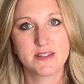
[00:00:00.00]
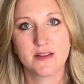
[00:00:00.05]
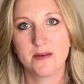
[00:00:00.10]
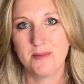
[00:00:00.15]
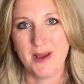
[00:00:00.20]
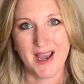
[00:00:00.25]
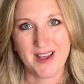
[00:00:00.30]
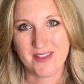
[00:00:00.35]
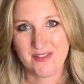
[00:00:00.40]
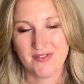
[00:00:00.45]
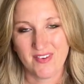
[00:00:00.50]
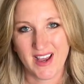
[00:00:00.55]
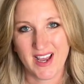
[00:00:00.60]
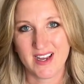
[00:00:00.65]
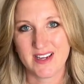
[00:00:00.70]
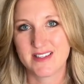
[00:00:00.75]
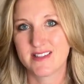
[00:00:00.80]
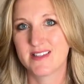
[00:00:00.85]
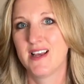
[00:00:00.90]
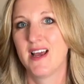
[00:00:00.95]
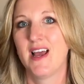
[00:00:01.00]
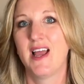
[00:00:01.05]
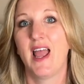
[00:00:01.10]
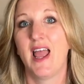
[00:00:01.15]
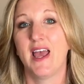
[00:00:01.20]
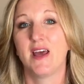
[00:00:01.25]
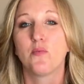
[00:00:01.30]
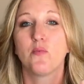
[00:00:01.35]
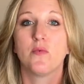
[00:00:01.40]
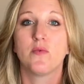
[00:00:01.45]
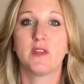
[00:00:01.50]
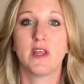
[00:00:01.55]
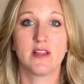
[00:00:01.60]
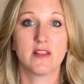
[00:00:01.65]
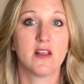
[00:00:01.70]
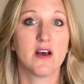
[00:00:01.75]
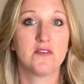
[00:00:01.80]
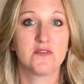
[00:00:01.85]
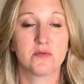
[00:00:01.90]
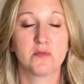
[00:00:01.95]
the math facts, and they
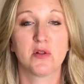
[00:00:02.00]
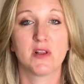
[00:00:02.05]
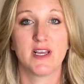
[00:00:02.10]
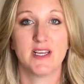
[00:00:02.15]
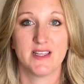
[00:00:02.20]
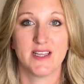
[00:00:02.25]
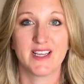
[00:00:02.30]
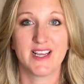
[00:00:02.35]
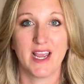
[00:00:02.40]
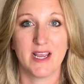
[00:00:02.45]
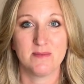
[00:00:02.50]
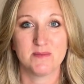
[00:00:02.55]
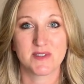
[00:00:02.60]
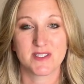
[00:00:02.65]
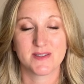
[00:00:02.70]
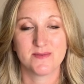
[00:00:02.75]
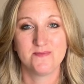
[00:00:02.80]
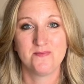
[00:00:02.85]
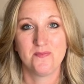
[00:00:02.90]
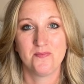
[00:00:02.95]
loved playing the games.